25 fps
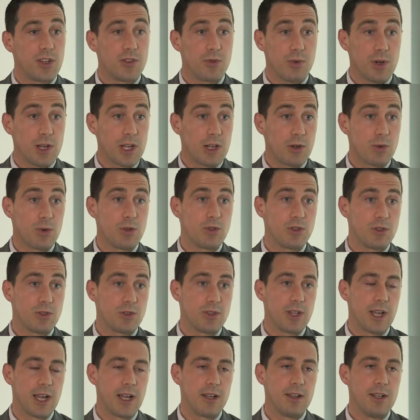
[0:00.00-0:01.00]
but it's really
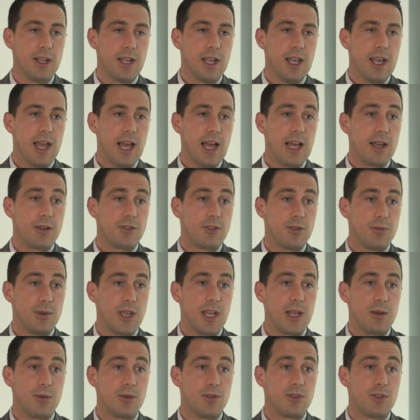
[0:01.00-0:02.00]
crucial now to
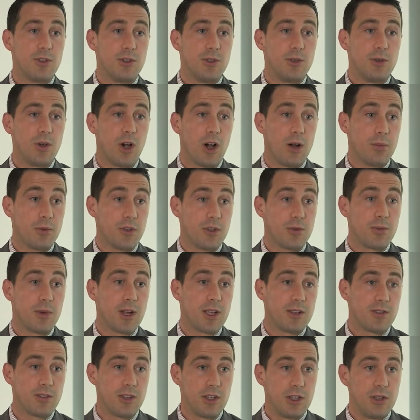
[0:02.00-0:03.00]
be able to
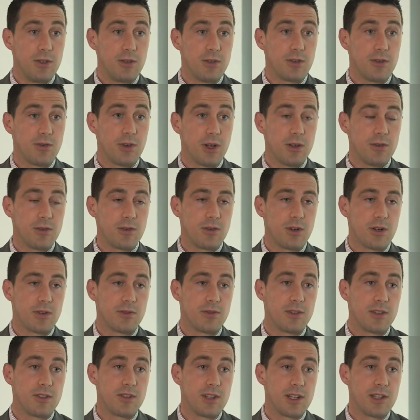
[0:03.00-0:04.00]
optimize the use of
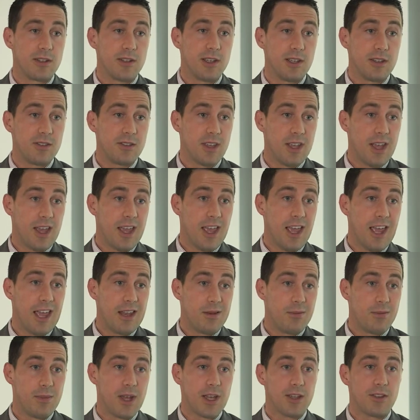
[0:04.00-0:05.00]
overdraft facilities
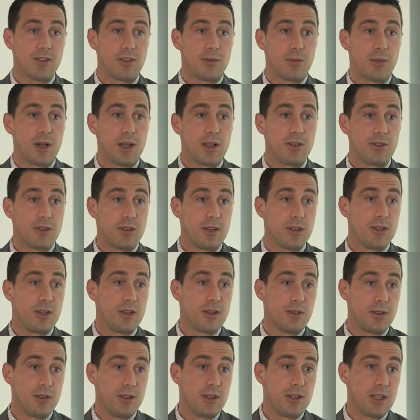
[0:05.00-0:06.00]
and maximize
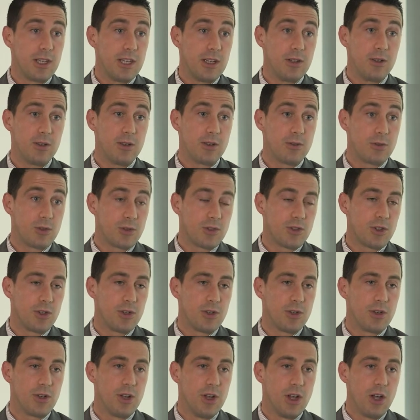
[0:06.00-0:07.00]
the yield and
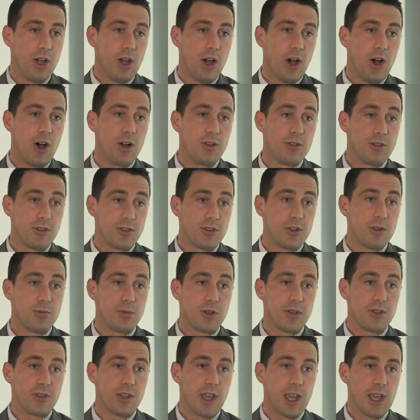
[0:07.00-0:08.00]
return on
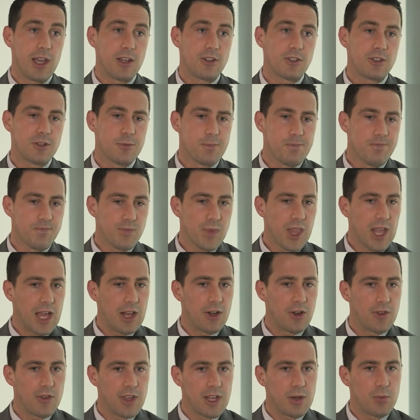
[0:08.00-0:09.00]
surplus cash.
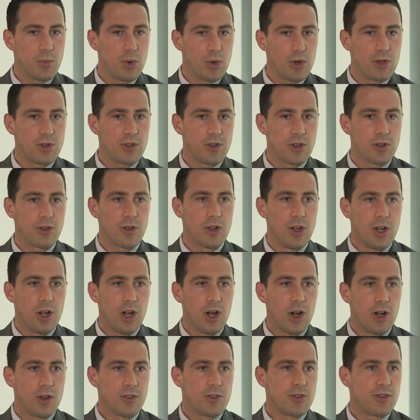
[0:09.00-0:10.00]
And on that point
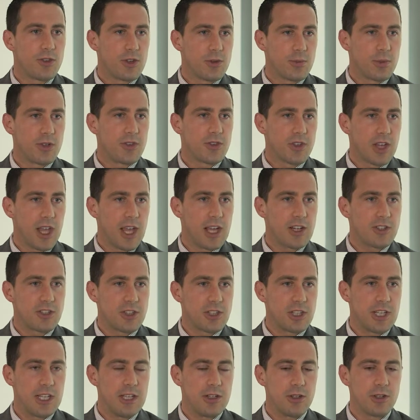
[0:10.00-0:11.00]
on surplus cash
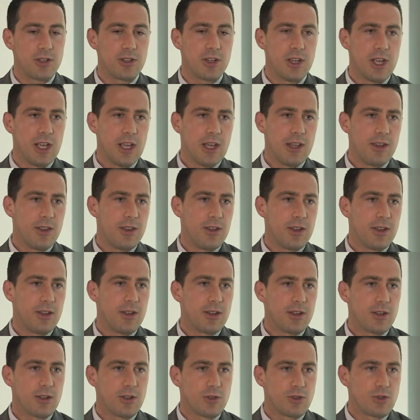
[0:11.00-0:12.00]
and yield,
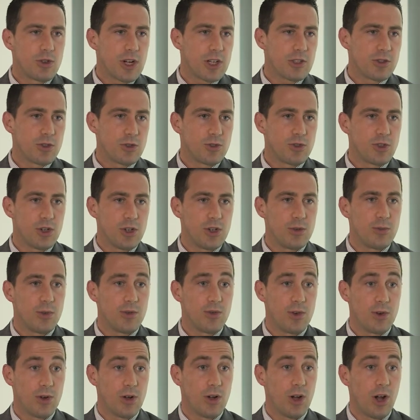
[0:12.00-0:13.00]
the contractual term
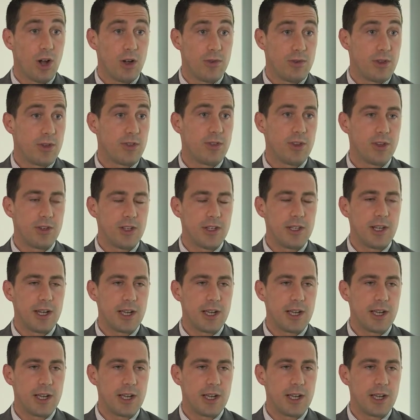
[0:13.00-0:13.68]
of over 30